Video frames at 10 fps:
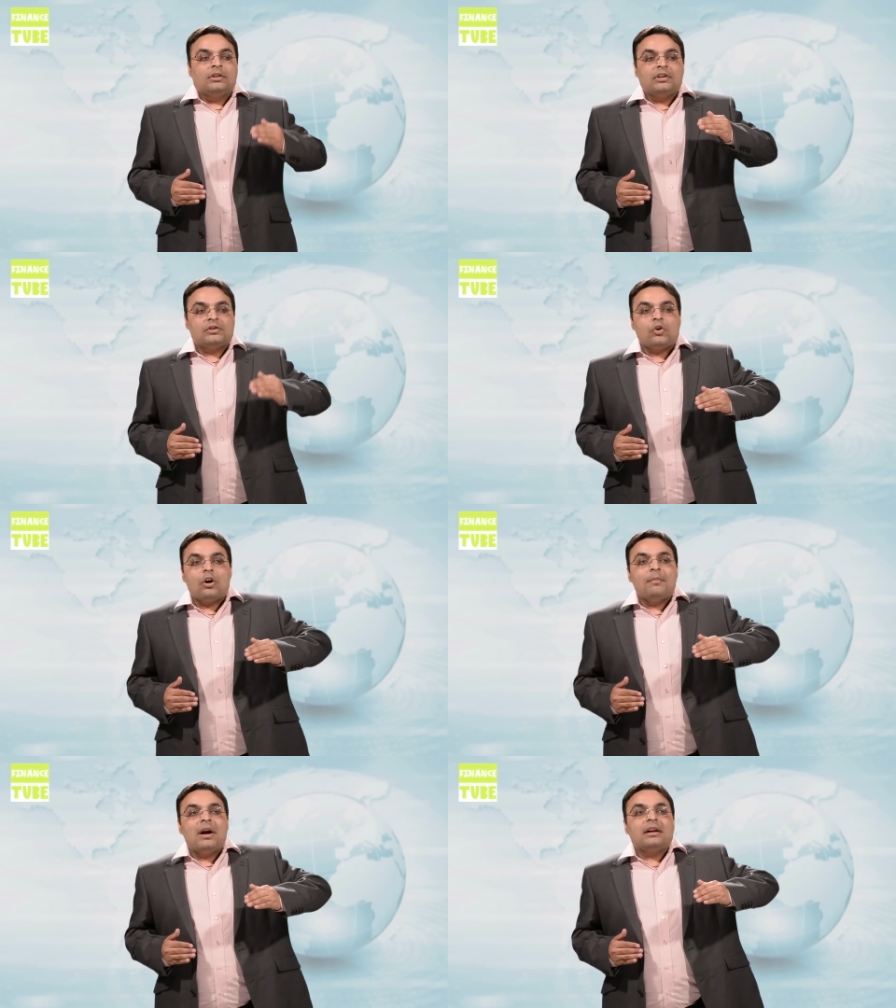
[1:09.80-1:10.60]
the
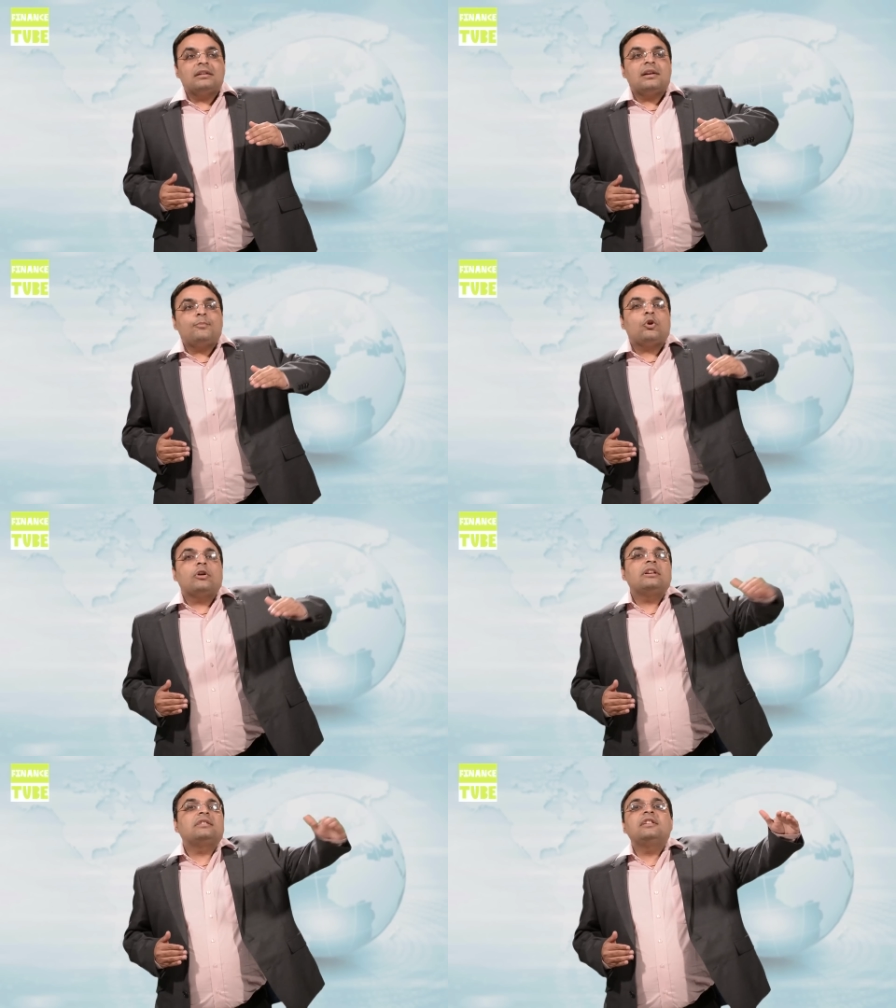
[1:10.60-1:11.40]
stock markets are
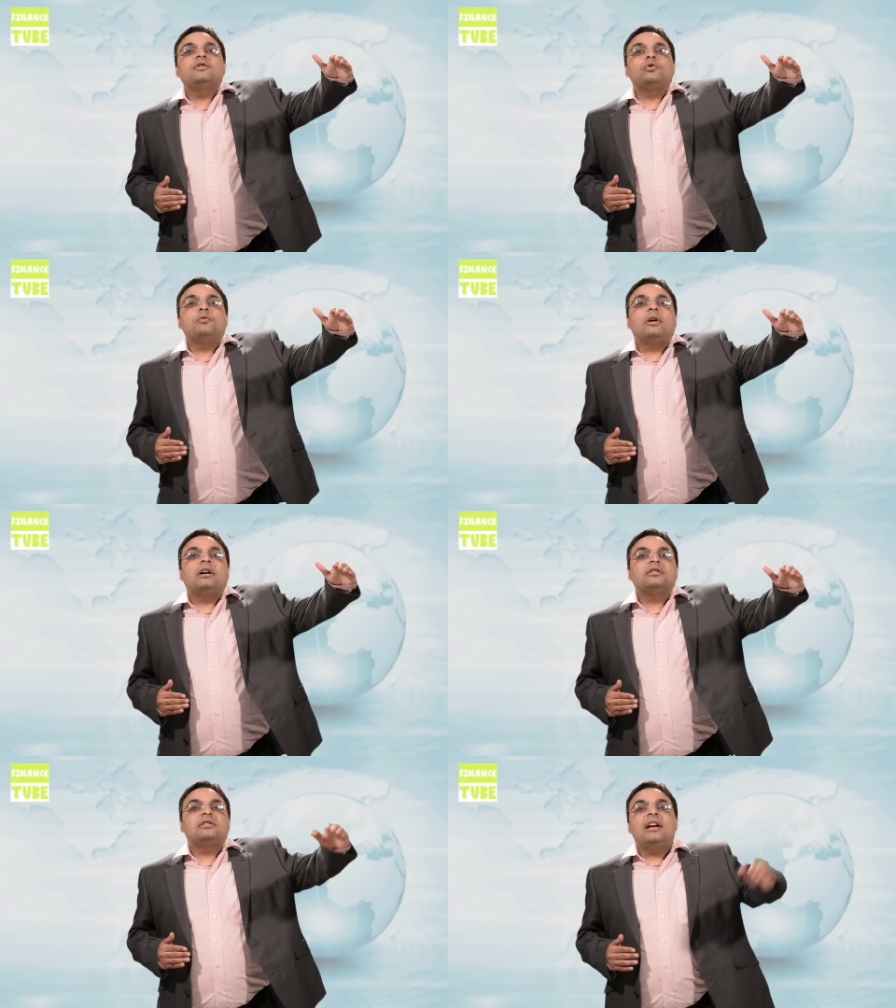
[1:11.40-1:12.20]
progressing so
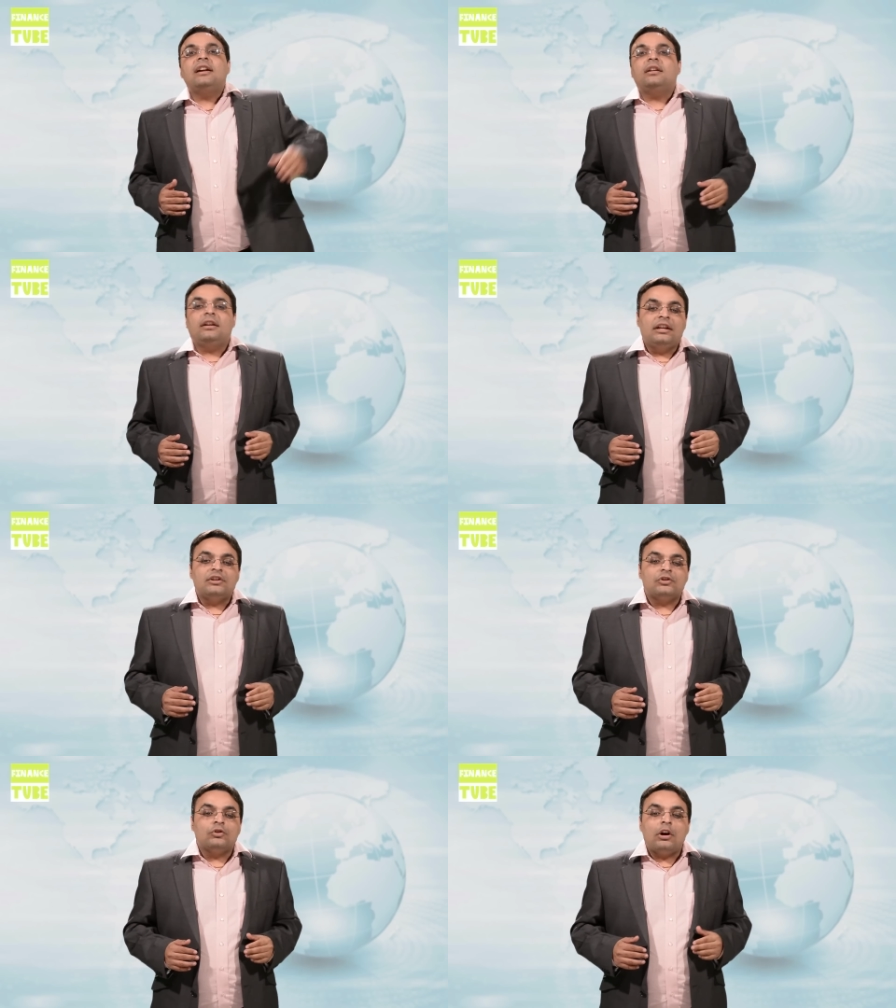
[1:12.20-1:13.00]
much that
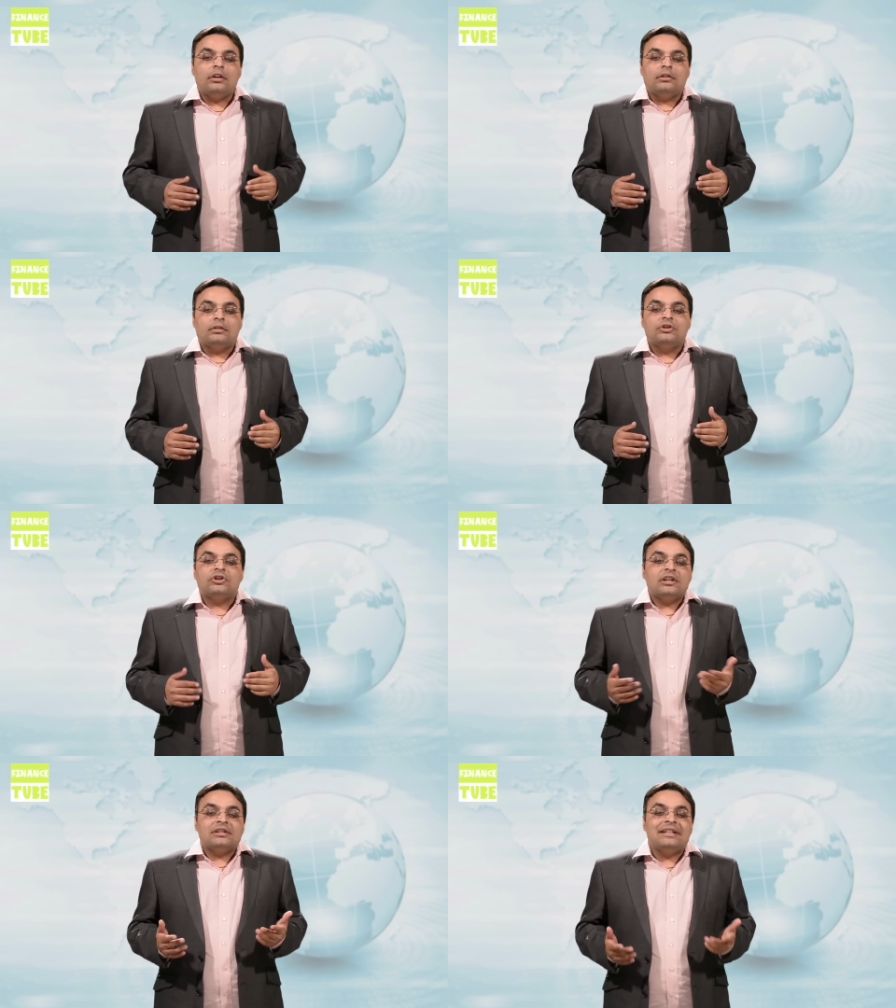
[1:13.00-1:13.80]
it's not
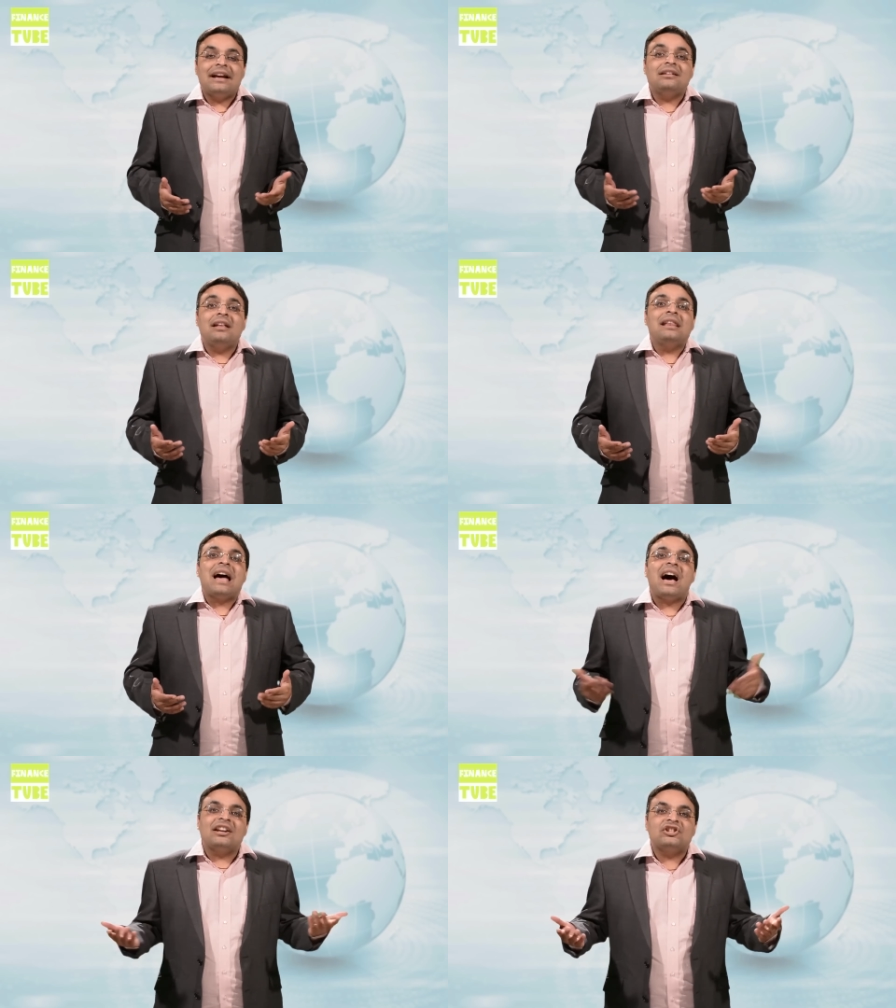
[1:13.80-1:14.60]
just that the
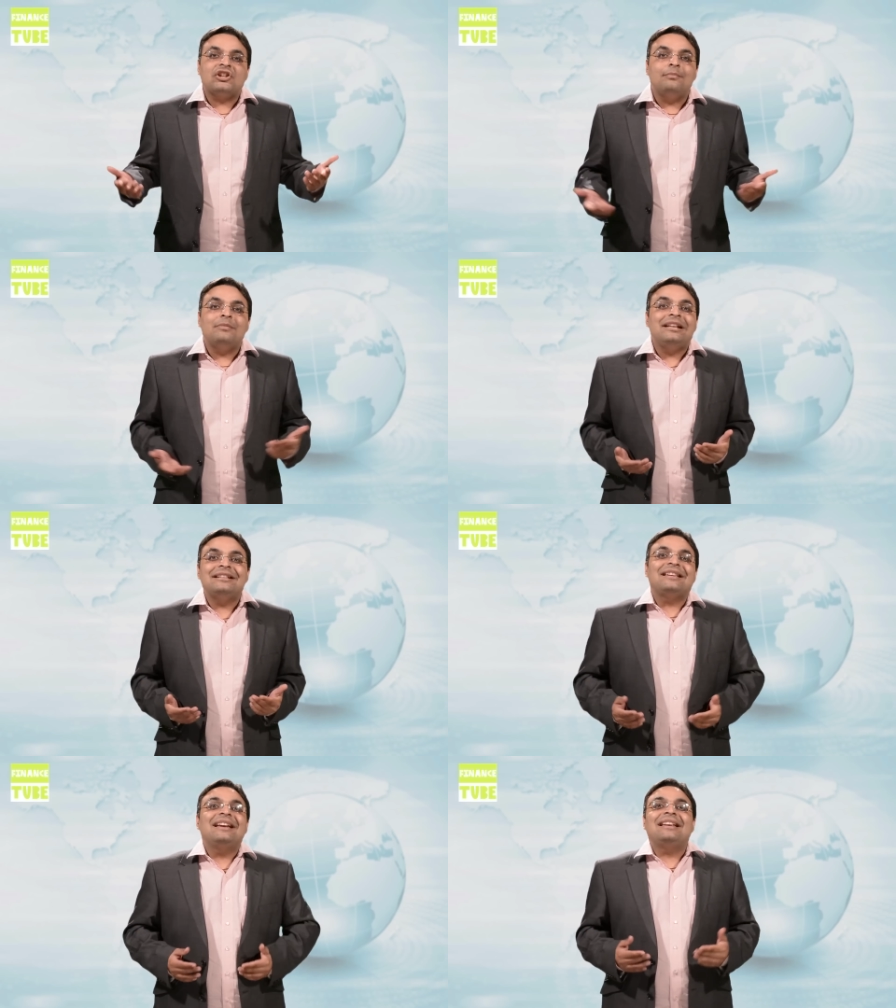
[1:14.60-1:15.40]
large
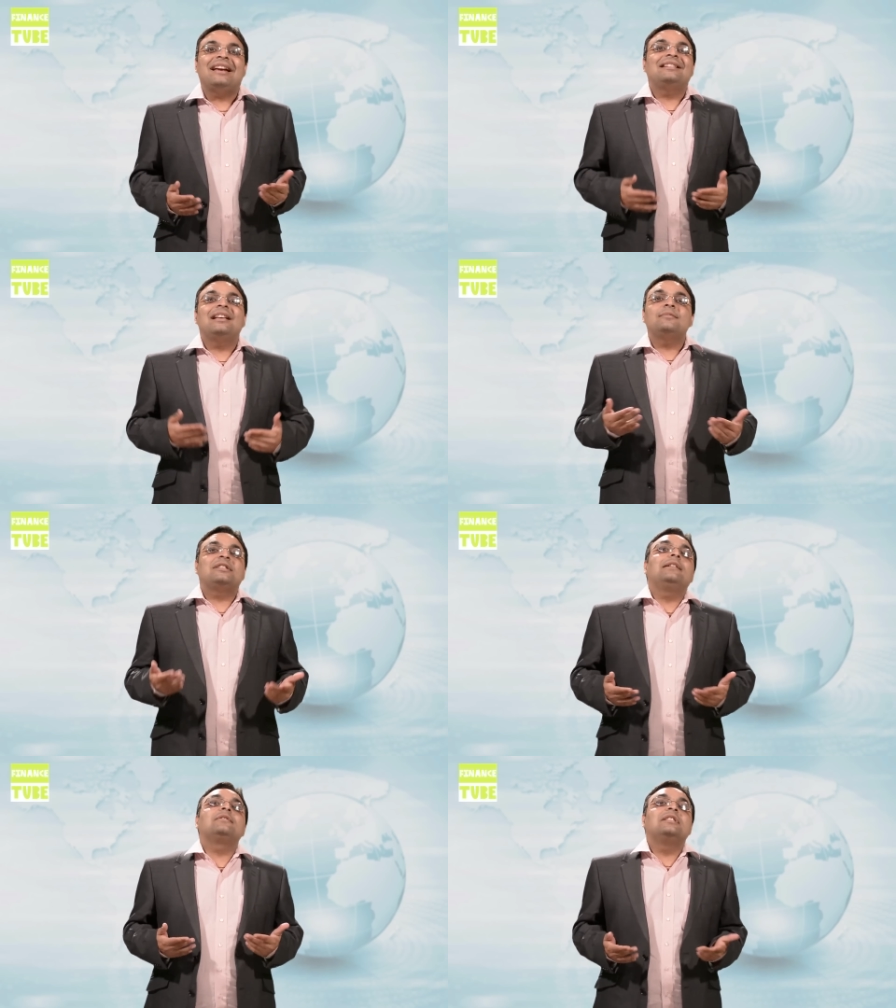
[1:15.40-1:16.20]
companies can get
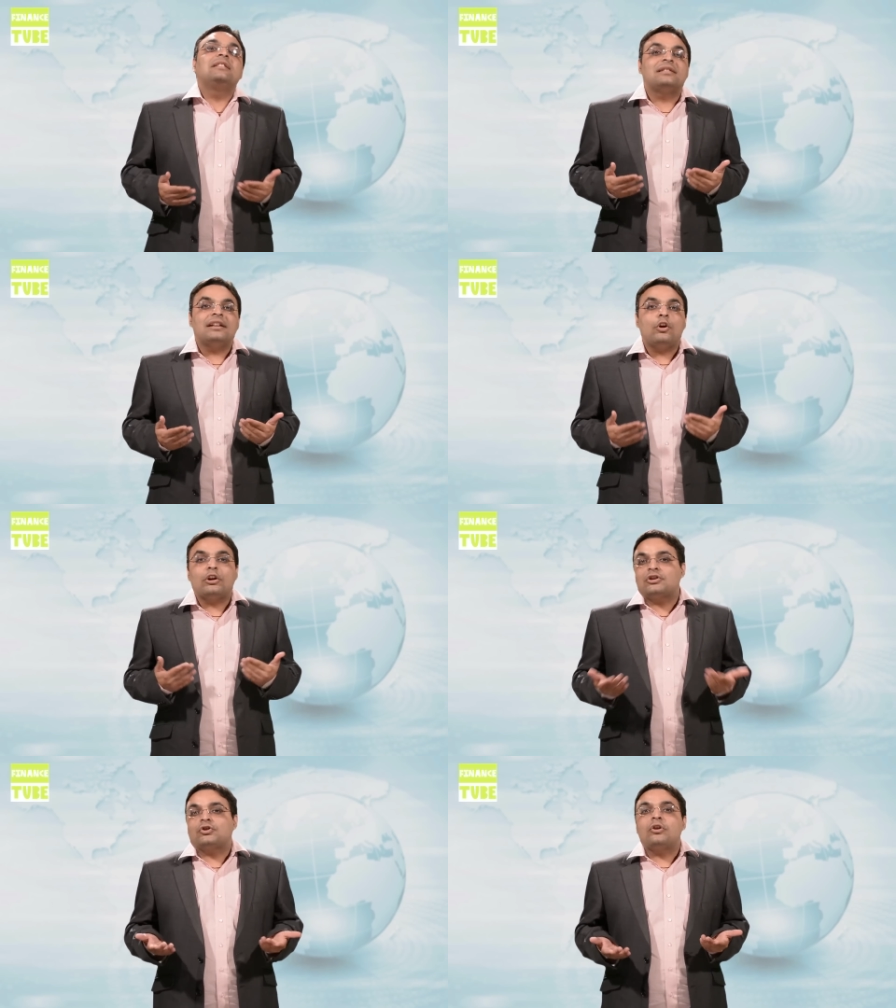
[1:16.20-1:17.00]
themselves listed on
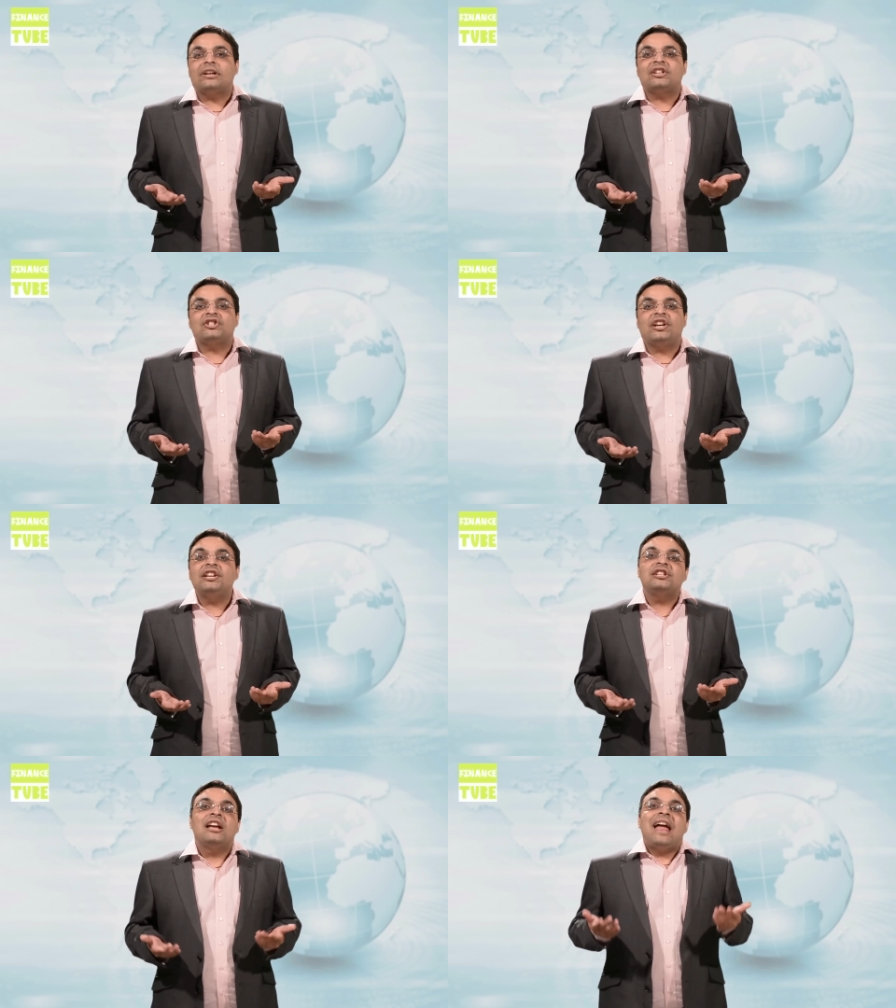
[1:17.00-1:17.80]
a stock exchange